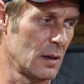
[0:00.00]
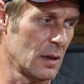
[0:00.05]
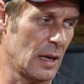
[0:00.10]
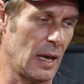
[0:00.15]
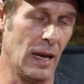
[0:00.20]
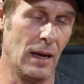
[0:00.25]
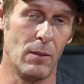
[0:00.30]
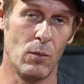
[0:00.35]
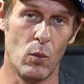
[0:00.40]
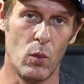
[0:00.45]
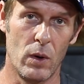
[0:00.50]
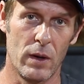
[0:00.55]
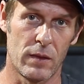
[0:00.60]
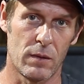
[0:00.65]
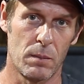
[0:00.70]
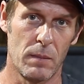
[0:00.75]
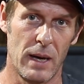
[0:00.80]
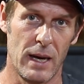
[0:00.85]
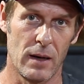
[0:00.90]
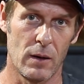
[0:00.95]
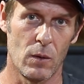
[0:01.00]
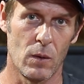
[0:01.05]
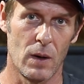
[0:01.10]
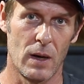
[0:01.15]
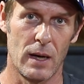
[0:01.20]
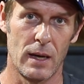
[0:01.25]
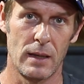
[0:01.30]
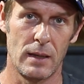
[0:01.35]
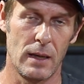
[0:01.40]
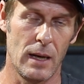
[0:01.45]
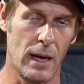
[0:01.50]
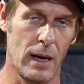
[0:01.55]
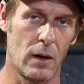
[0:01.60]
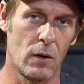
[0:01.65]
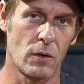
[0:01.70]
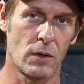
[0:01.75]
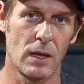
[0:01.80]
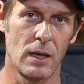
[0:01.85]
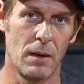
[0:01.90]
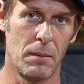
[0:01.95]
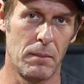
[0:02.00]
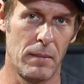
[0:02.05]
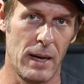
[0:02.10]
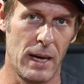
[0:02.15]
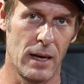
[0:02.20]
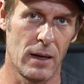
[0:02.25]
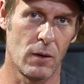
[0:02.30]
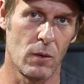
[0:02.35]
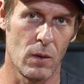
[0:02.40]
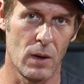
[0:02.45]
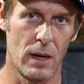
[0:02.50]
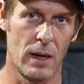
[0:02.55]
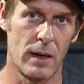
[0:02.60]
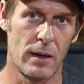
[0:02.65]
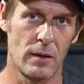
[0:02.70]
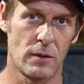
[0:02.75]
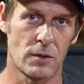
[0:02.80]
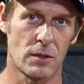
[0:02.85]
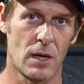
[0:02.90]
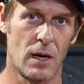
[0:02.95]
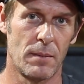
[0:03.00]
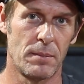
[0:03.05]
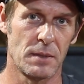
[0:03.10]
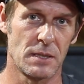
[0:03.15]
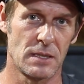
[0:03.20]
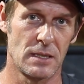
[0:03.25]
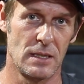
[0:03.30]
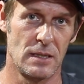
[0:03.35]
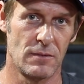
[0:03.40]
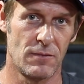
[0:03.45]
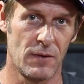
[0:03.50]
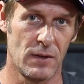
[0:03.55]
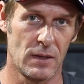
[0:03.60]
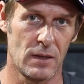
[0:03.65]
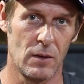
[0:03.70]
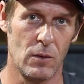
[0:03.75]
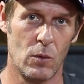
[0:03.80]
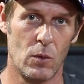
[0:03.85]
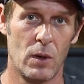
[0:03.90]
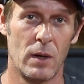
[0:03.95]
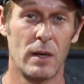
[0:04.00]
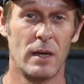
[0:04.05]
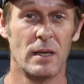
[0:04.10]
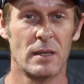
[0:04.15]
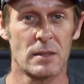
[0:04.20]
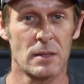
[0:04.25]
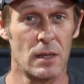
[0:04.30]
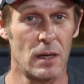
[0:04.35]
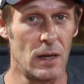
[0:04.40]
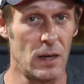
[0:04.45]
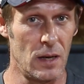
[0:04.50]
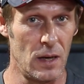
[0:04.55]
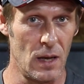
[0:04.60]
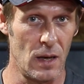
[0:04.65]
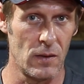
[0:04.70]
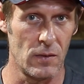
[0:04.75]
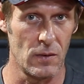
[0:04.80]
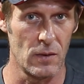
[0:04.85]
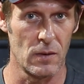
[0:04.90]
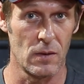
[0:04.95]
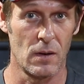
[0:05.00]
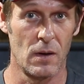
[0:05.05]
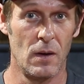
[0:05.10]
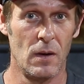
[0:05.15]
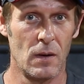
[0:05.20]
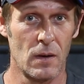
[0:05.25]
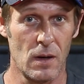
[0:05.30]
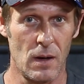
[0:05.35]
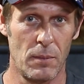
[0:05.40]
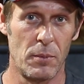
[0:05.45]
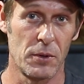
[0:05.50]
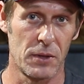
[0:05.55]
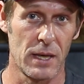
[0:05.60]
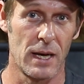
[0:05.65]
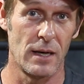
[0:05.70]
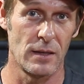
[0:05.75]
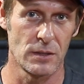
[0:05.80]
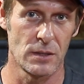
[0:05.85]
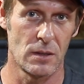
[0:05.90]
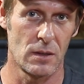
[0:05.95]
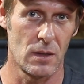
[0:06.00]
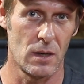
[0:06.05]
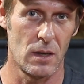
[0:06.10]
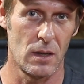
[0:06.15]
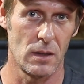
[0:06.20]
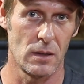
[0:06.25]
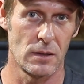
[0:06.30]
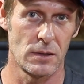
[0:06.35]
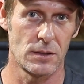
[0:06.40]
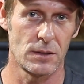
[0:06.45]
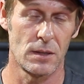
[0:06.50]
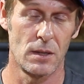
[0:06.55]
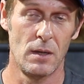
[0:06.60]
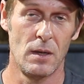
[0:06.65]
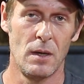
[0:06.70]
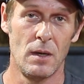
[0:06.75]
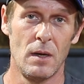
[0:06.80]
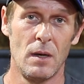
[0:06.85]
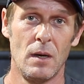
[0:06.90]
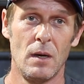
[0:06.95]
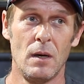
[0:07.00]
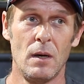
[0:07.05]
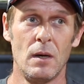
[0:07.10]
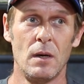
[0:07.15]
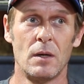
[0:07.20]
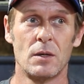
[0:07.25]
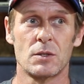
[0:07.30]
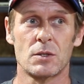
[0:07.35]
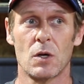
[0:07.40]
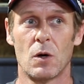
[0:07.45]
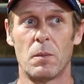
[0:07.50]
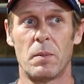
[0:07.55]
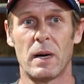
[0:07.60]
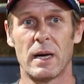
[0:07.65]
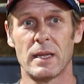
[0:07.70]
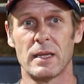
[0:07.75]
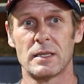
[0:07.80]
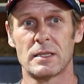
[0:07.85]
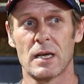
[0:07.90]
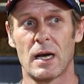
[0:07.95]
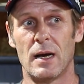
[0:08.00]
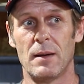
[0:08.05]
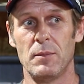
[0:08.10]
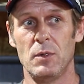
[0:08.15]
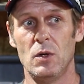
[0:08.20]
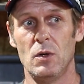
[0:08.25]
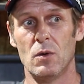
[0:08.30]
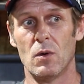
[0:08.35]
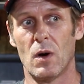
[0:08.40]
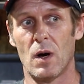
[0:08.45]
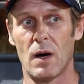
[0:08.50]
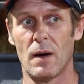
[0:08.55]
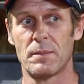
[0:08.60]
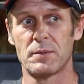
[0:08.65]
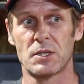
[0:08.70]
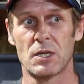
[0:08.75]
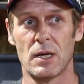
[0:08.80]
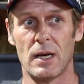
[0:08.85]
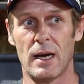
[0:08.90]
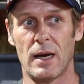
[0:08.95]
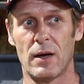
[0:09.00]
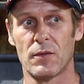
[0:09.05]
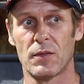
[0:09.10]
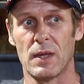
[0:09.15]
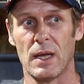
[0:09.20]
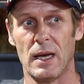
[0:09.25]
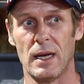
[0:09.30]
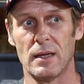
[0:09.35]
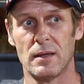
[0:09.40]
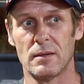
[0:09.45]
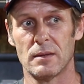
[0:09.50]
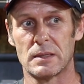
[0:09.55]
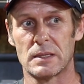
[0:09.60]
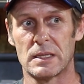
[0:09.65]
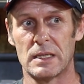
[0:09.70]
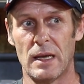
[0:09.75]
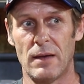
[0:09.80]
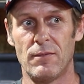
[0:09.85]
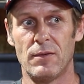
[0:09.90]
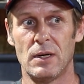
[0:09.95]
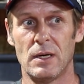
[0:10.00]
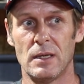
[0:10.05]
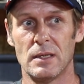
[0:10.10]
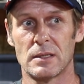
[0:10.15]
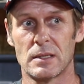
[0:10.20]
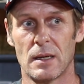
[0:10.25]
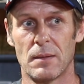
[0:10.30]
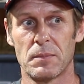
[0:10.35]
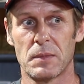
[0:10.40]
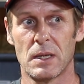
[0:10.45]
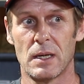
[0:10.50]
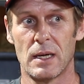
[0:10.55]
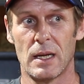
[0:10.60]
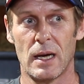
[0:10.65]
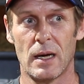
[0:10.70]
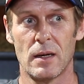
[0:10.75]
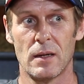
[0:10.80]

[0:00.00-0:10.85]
came with mag ride. Now to get mag ride on top of Z51, it's another couple $1,000s. So by the time you option out that $70-something